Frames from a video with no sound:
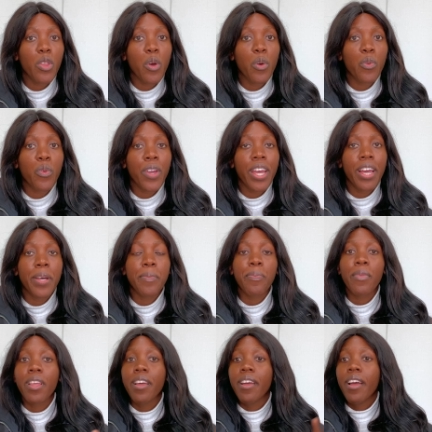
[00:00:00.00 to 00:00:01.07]
Korea,
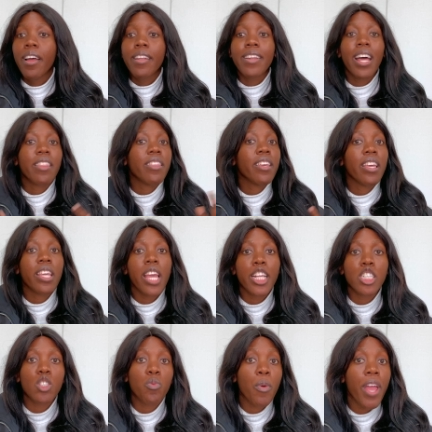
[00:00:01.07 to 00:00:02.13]
nothing
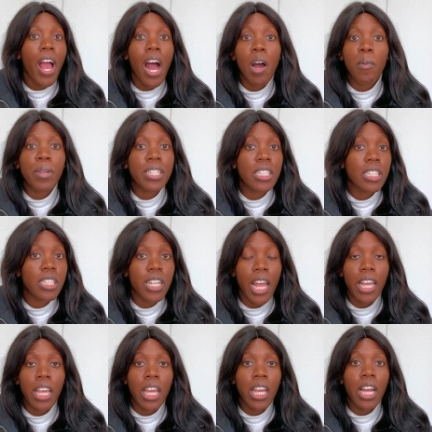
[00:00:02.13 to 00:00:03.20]
against where I was
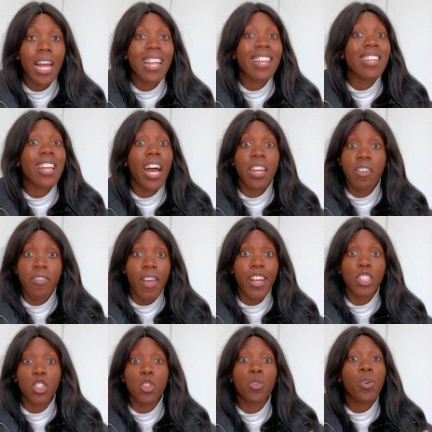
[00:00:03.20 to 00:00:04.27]
staying, none of
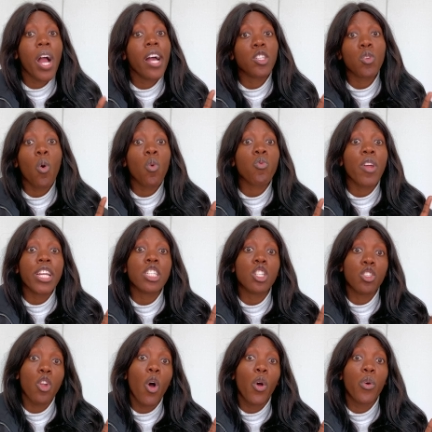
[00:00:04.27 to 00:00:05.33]
that. You guys already
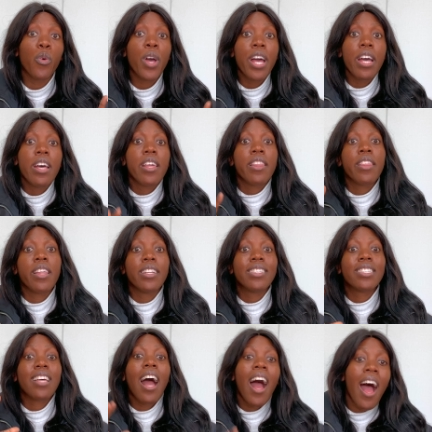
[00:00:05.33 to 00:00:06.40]
know the
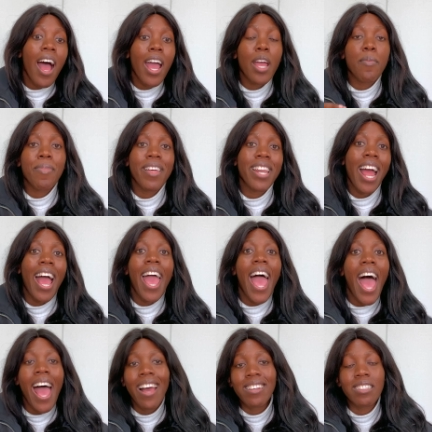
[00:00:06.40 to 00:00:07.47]
time that I
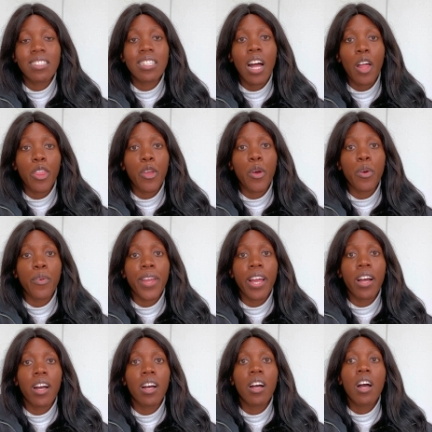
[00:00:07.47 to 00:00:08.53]
had in South
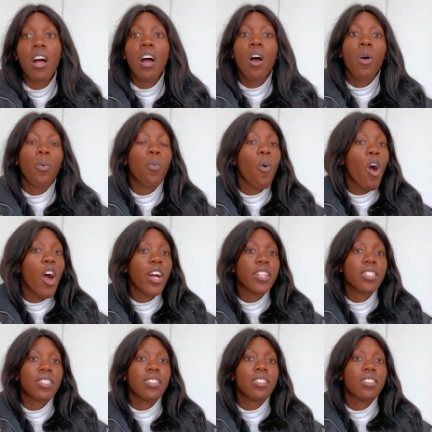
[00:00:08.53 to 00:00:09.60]
Korea
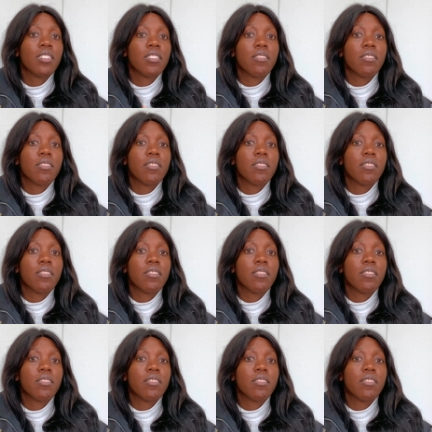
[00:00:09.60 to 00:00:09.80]
was